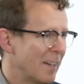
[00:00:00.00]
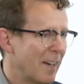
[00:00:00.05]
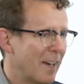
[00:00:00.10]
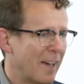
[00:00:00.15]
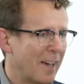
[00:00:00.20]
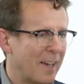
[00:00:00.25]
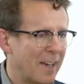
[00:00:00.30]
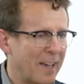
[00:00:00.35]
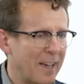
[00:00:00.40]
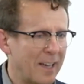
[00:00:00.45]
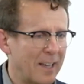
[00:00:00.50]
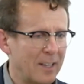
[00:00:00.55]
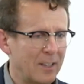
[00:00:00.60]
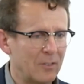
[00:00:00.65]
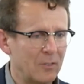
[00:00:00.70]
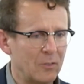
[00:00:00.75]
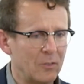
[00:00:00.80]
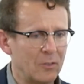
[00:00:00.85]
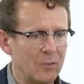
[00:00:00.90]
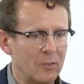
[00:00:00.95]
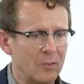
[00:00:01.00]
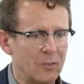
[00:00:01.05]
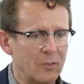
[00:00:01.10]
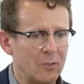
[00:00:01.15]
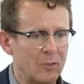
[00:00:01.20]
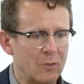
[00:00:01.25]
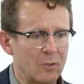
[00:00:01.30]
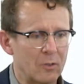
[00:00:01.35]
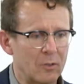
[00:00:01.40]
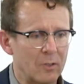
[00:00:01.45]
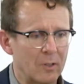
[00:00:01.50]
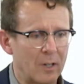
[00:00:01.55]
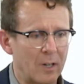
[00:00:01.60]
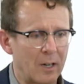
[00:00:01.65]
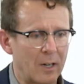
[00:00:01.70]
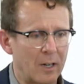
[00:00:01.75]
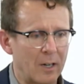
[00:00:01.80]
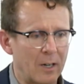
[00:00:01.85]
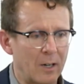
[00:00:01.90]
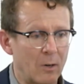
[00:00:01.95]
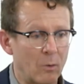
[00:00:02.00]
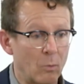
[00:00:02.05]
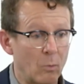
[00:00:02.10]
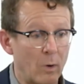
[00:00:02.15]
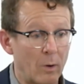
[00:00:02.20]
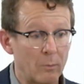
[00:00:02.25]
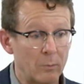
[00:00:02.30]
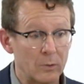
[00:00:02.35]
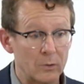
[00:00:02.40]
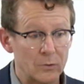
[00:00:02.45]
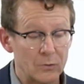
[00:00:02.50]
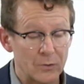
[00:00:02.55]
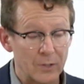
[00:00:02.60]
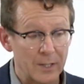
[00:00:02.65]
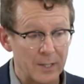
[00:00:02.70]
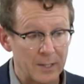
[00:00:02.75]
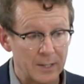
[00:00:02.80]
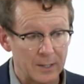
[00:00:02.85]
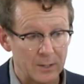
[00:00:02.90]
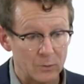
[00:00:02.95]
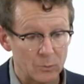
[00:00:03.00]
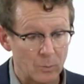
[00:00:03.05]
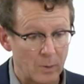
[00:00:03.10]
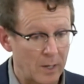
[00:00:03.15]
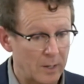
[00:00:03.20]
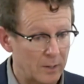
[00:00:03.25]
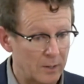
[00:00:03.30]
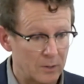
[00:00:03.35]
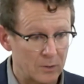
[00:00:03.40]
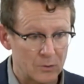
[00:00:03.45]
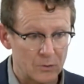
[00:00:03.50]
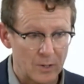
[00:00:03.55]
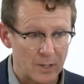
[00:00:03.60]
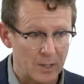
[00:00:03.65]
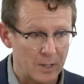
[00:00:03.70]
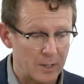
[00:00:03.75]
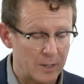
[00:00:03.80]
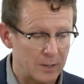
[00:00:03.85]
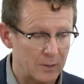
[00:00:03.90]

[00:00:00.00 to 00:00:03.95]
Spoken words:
And what we're seeing as well is a